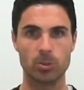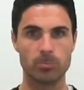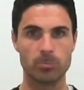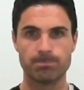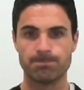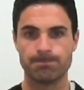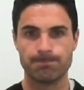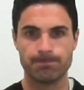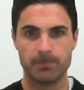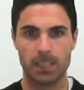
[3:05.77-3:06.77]
So
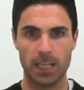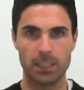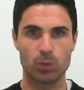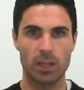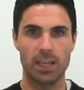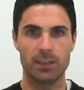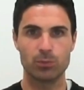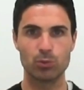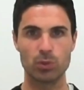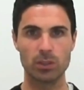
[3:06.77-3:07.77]
I have to
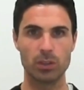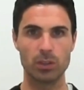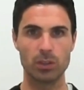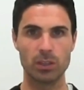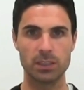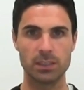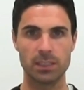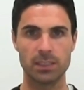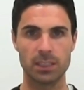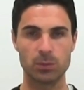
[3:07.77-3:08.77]
try to be honest,
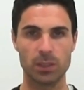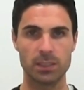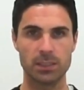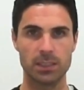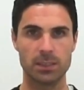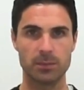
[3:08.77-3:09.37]
and that's what I said.